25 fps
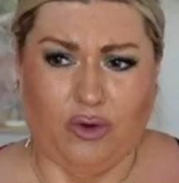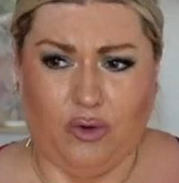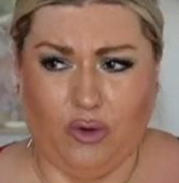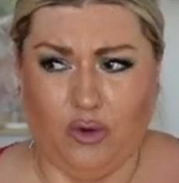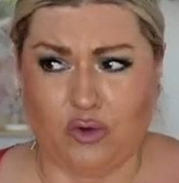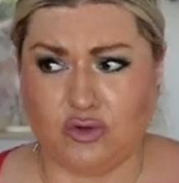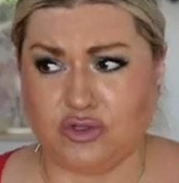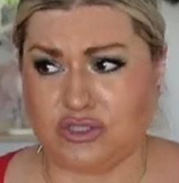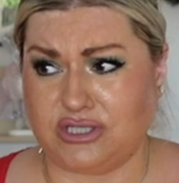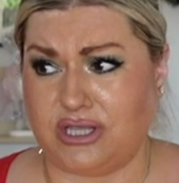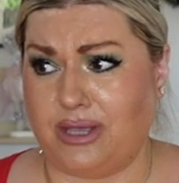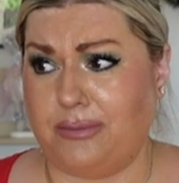
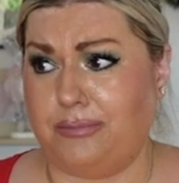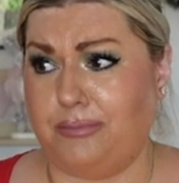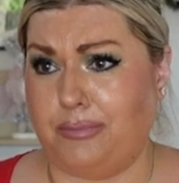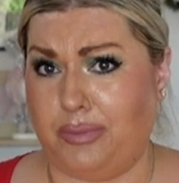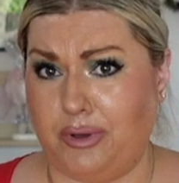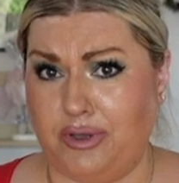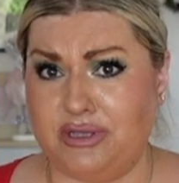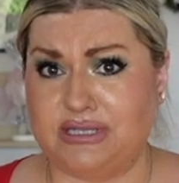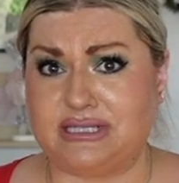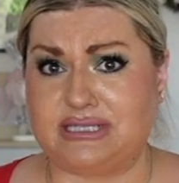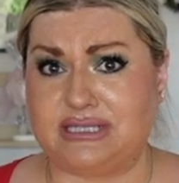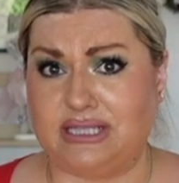Also,
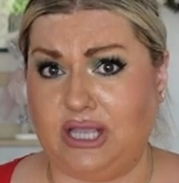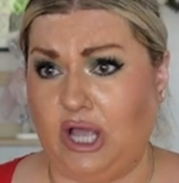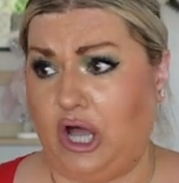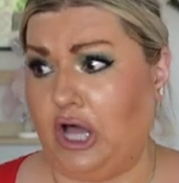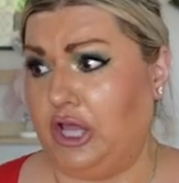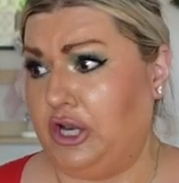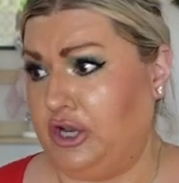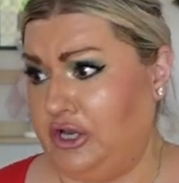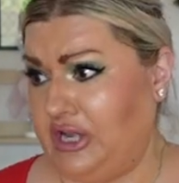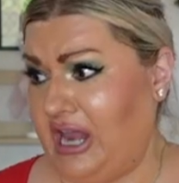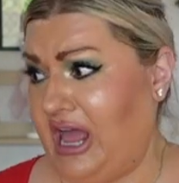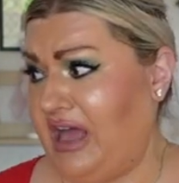personally,
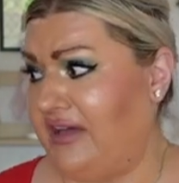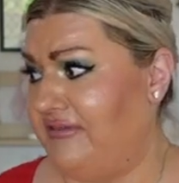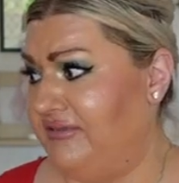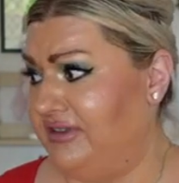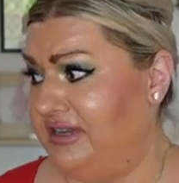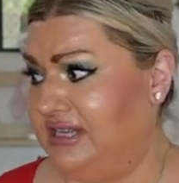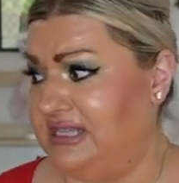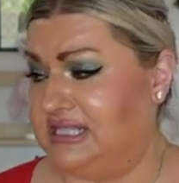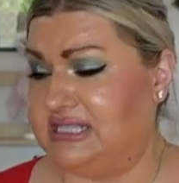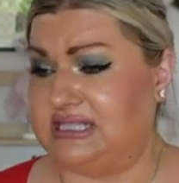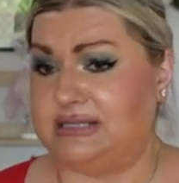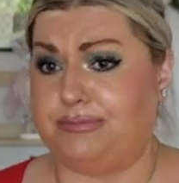I don't have
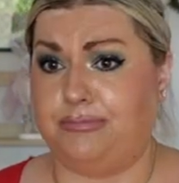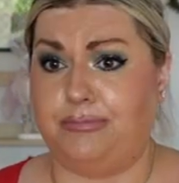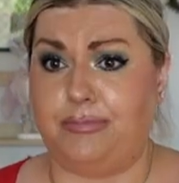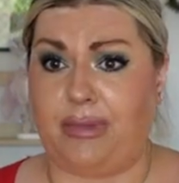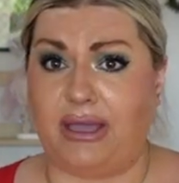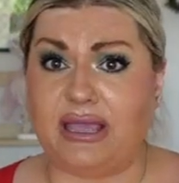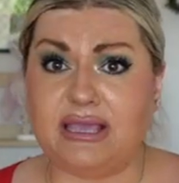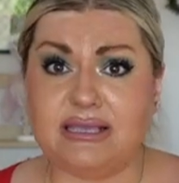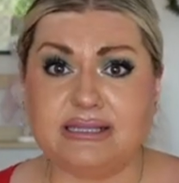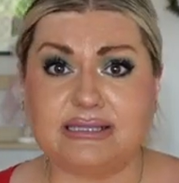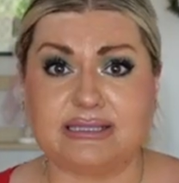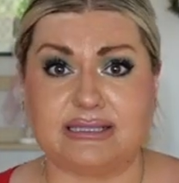any
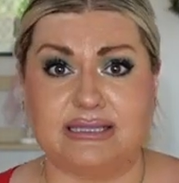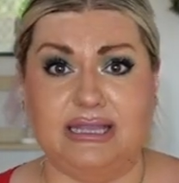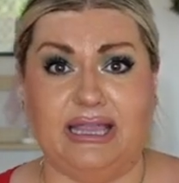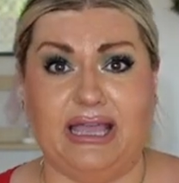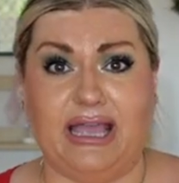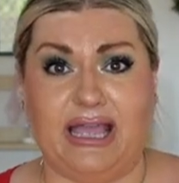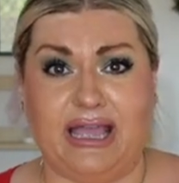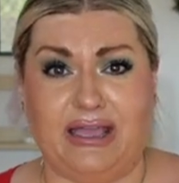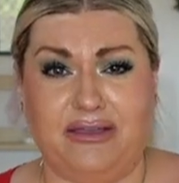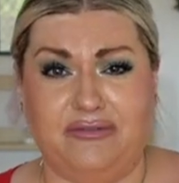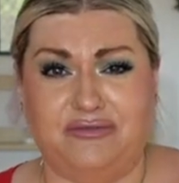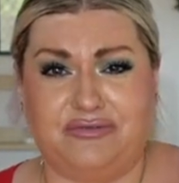space
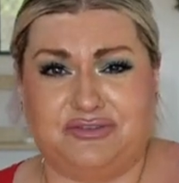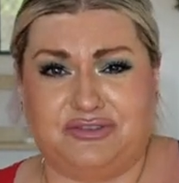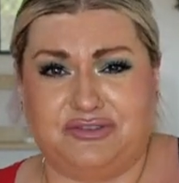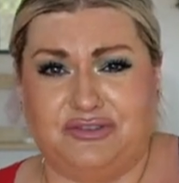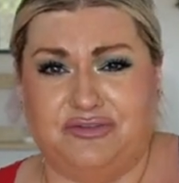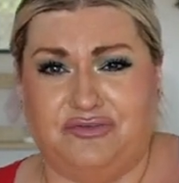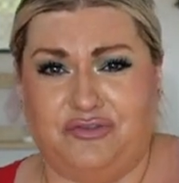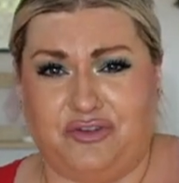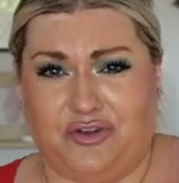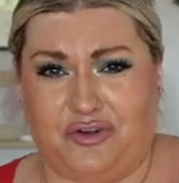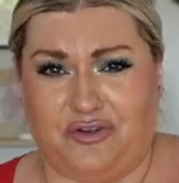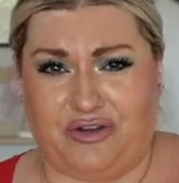left
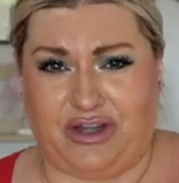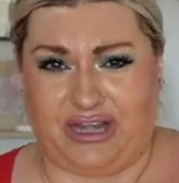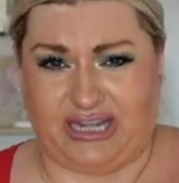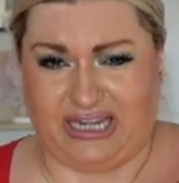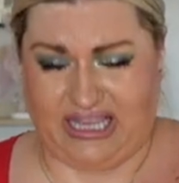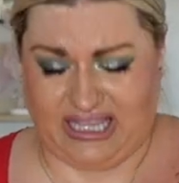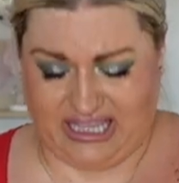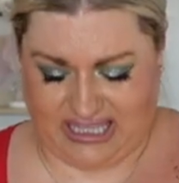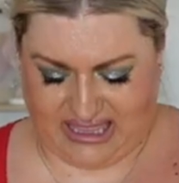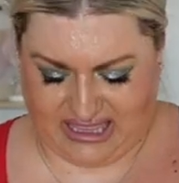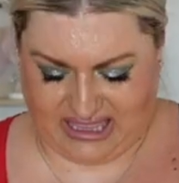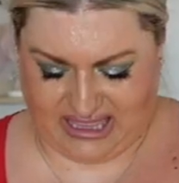for
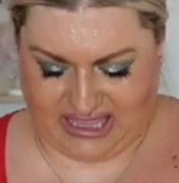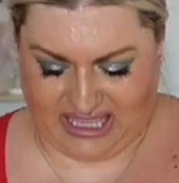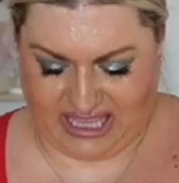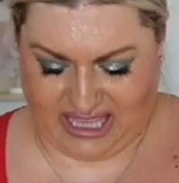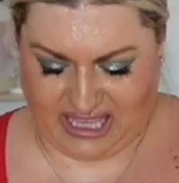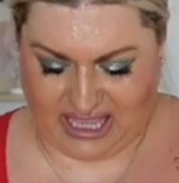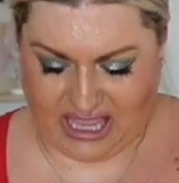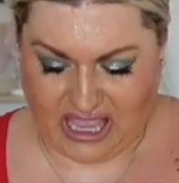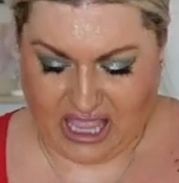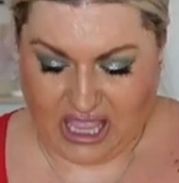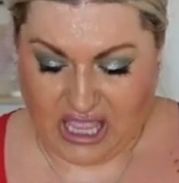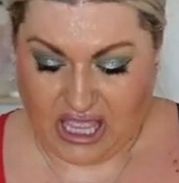
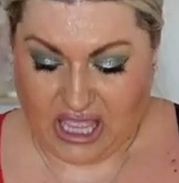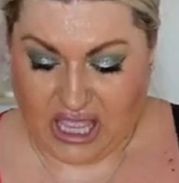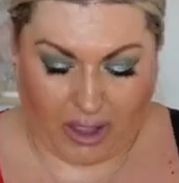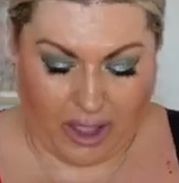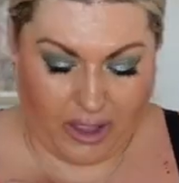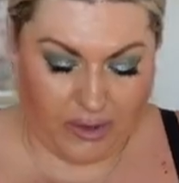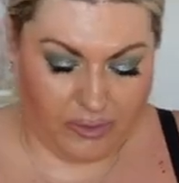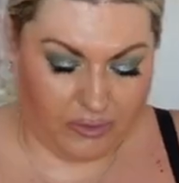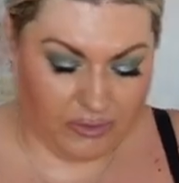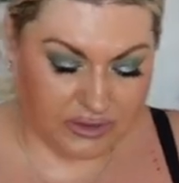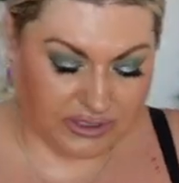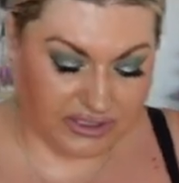anything.
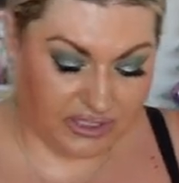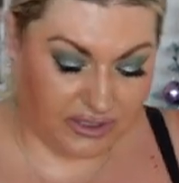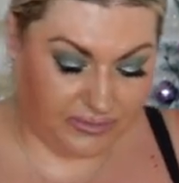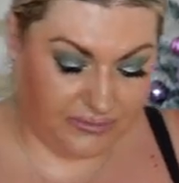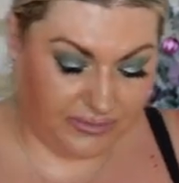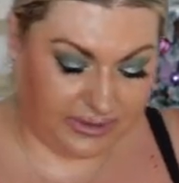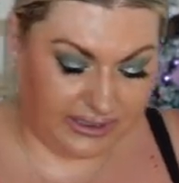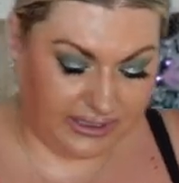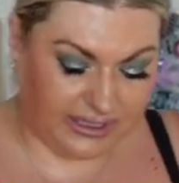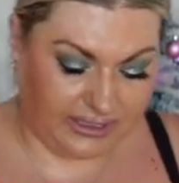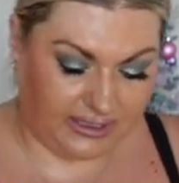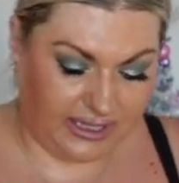I also
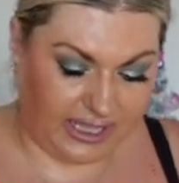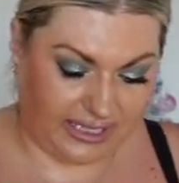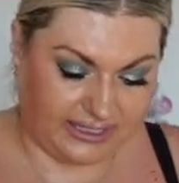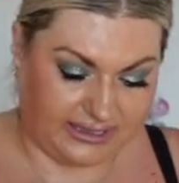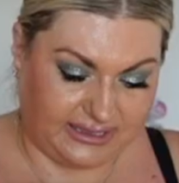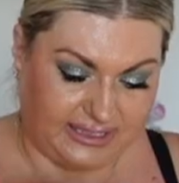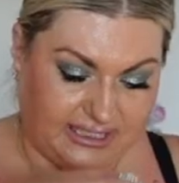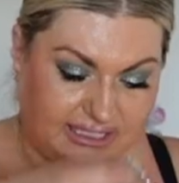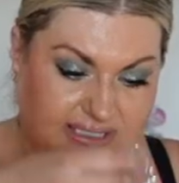really like